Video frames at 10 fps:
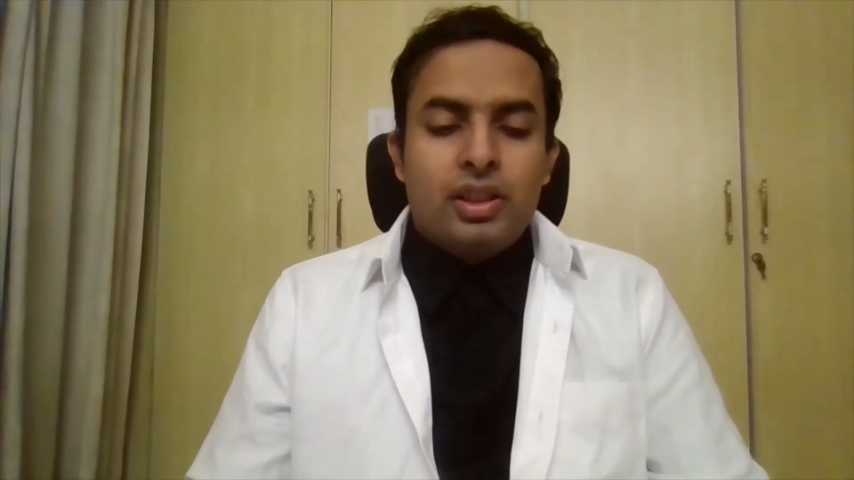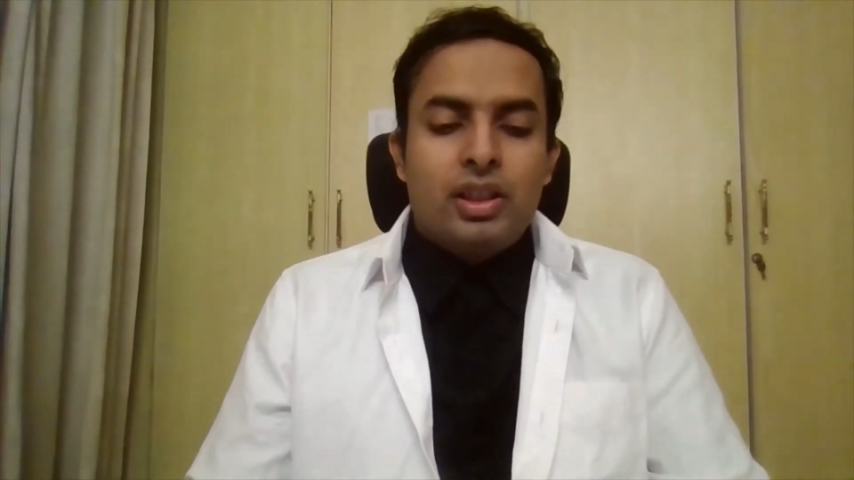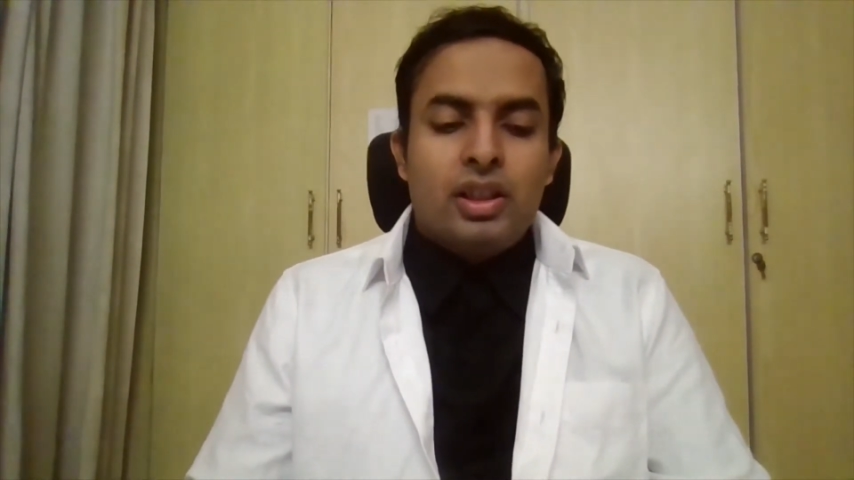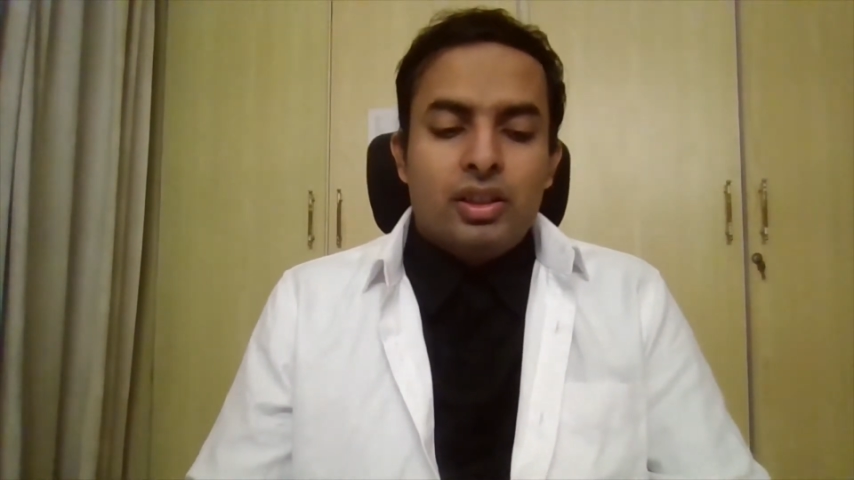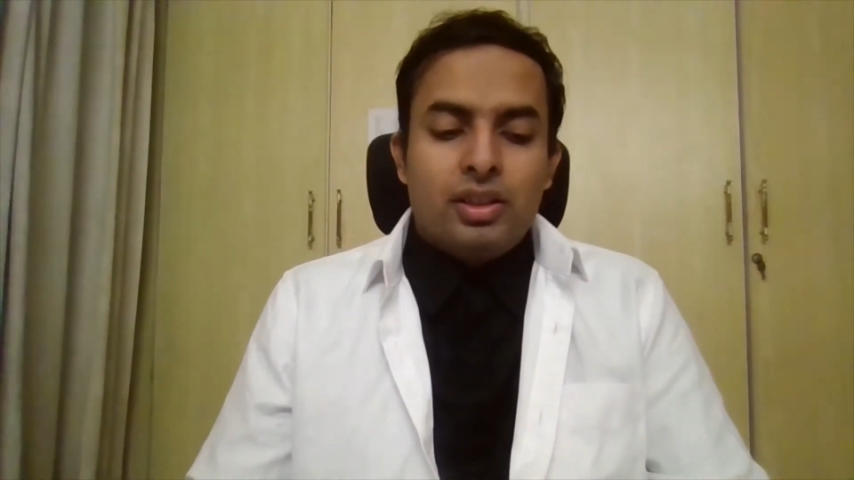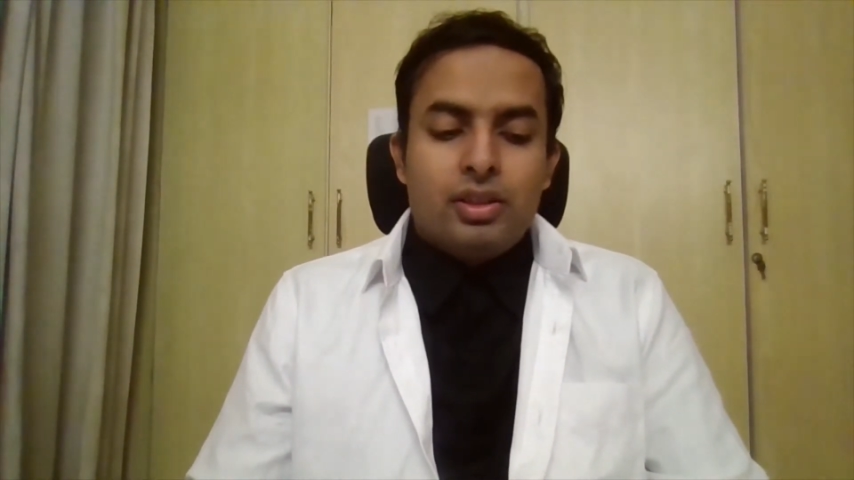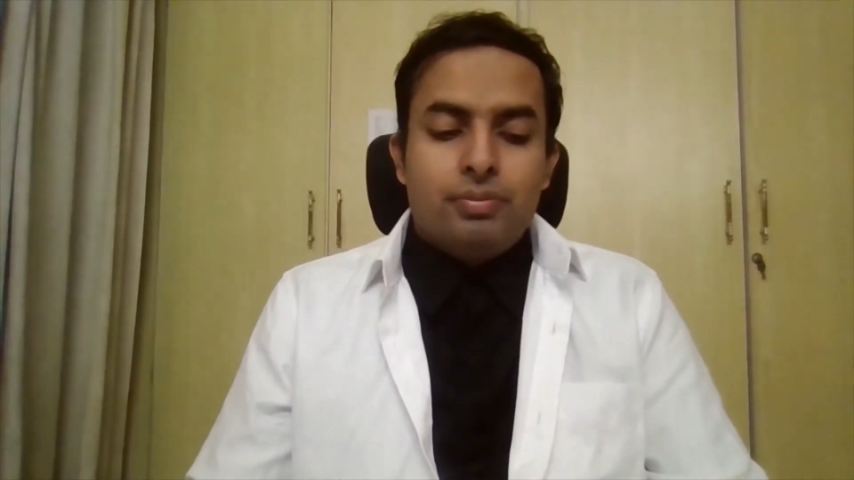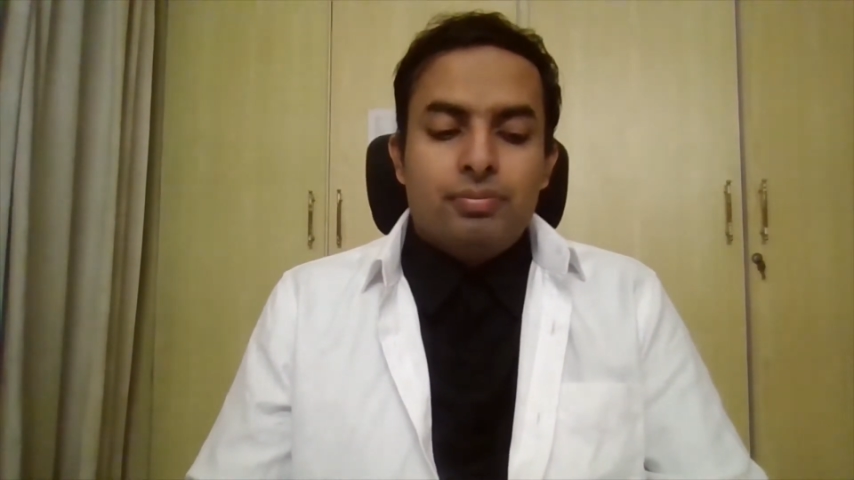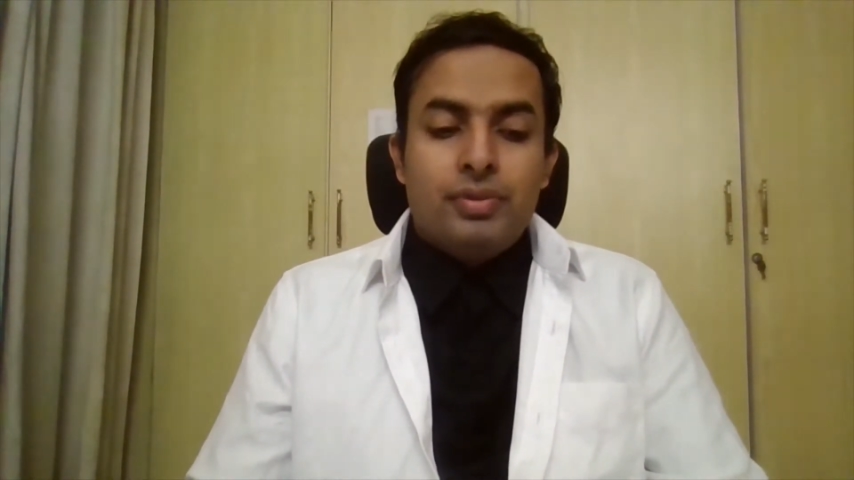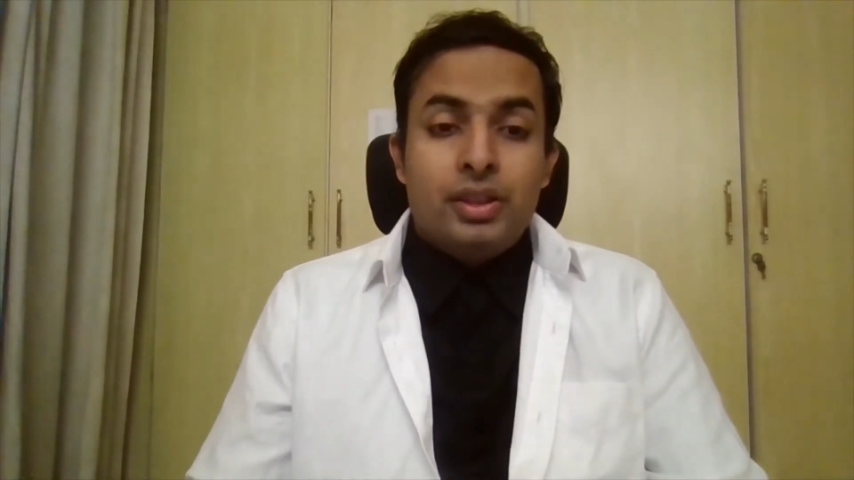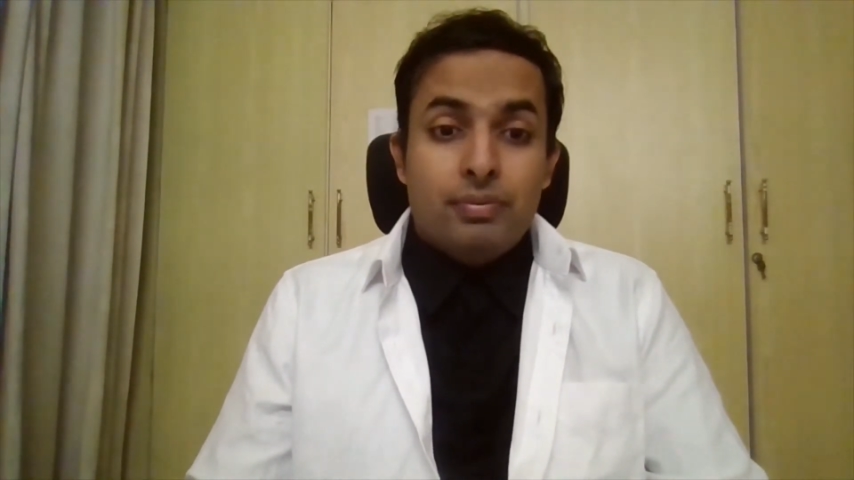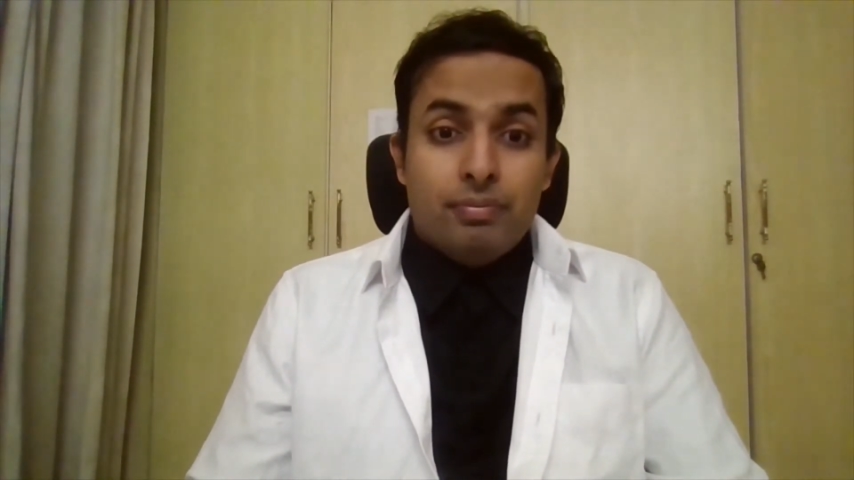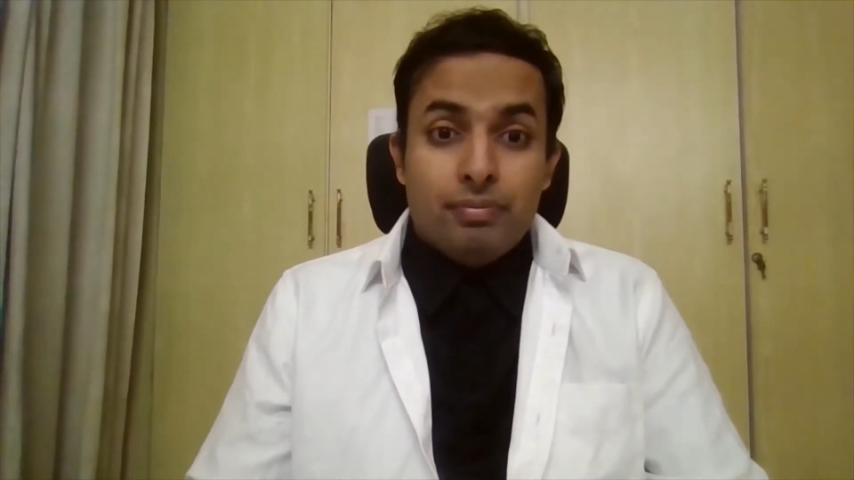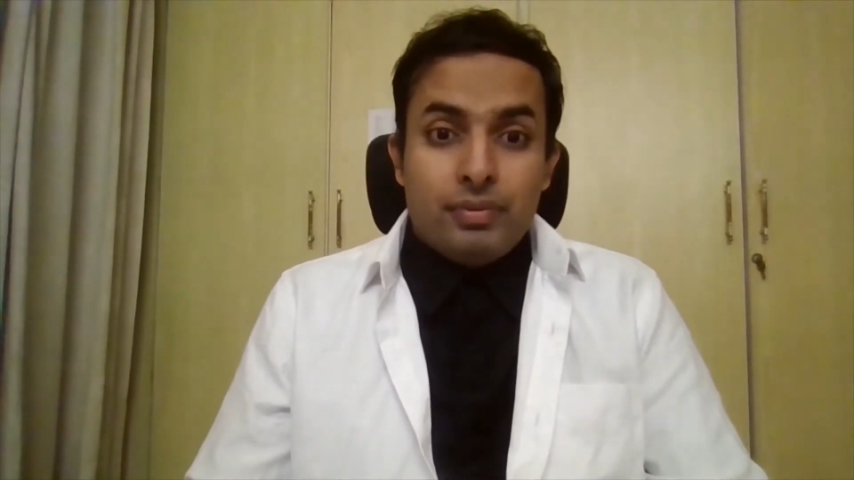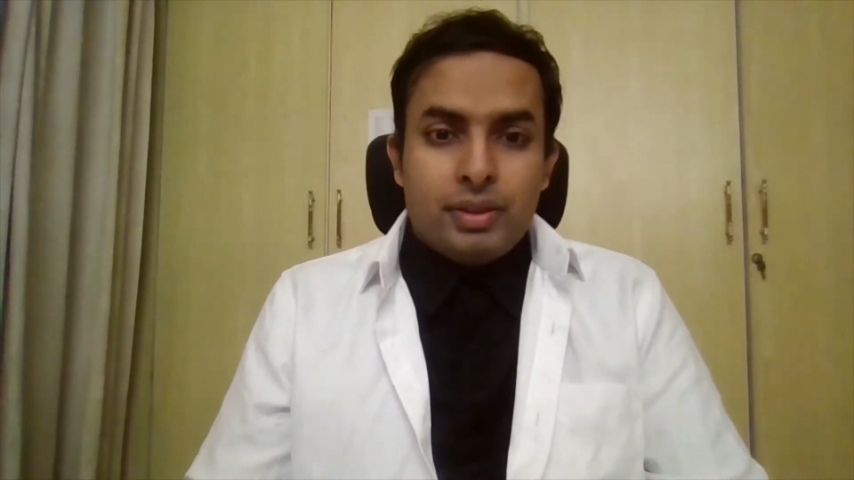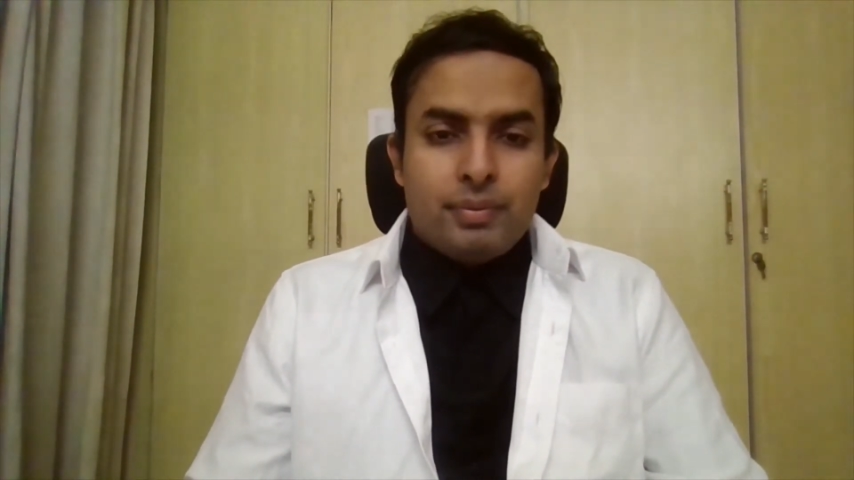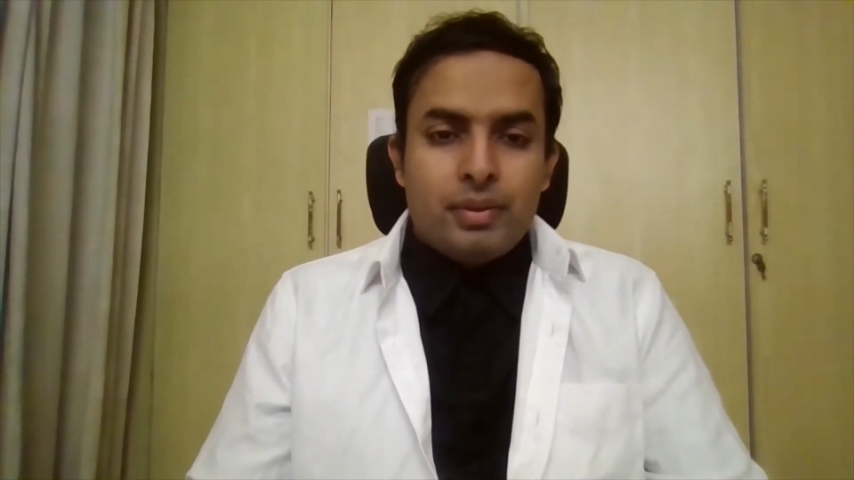uh,